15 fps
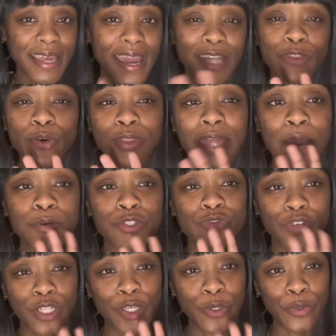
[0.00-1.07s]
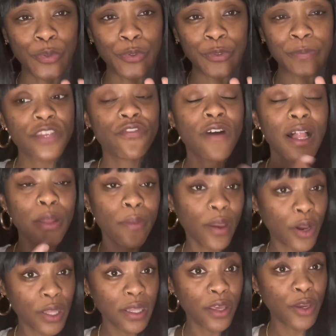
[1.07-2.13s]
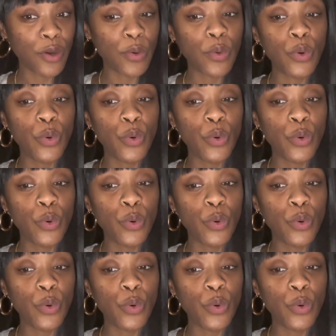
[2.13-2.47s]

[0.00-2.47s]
I thought that was really cool. Following Khalil,